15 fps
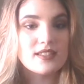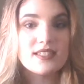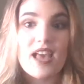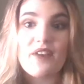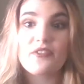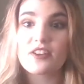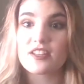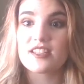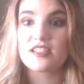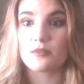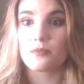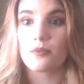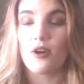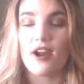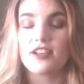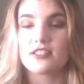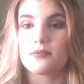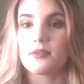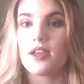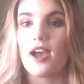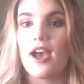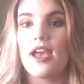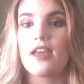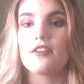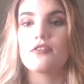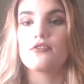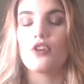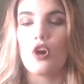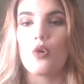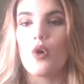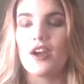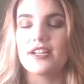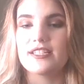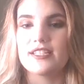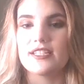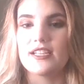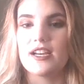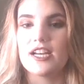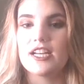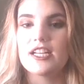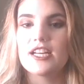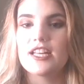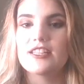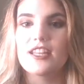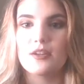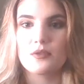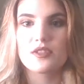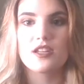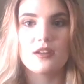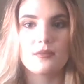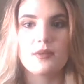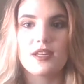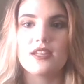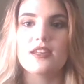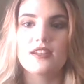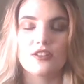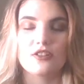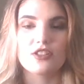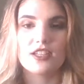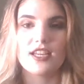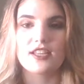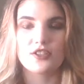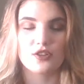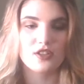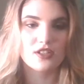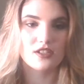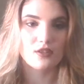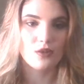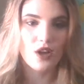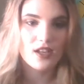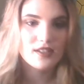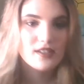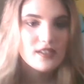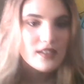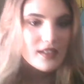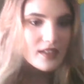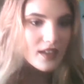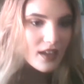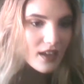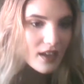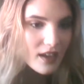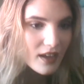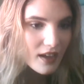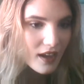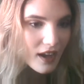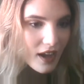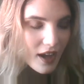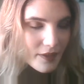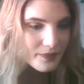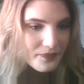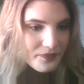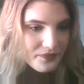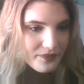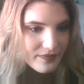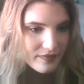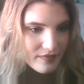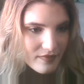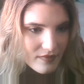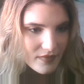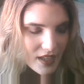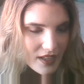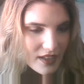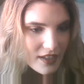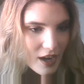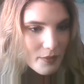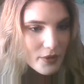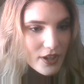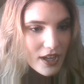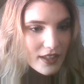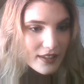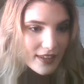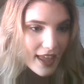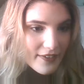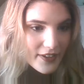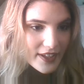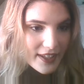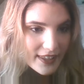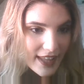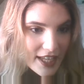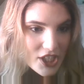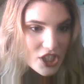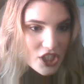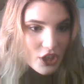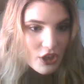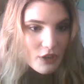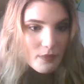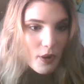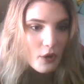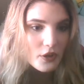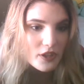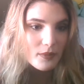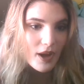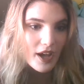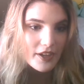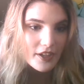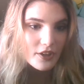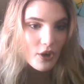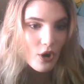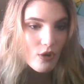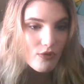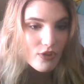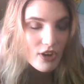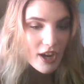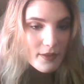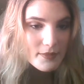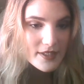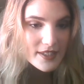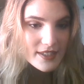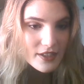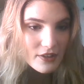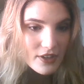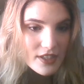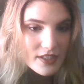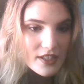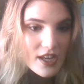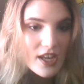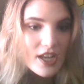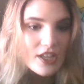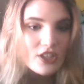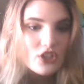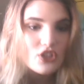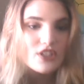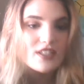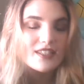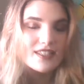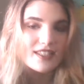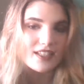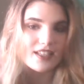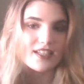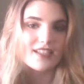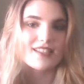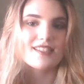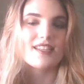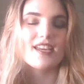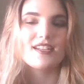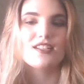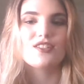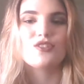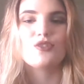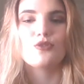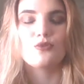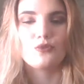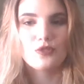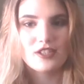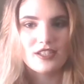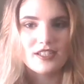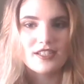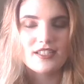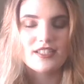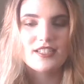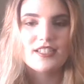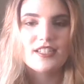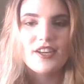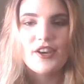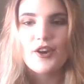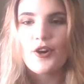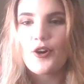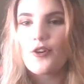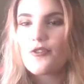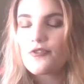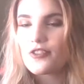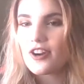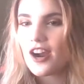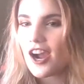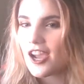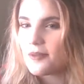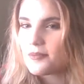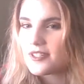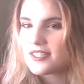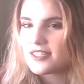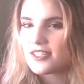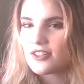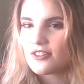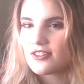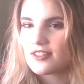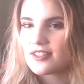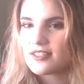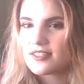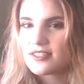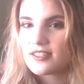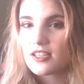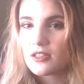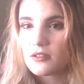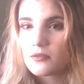Definitely surprised me. I had no idea that it was going to be nearly as good as it was. Um, number eleven, Legendary Pokemon, an overhyped series you're still excited to read. Overhyped series.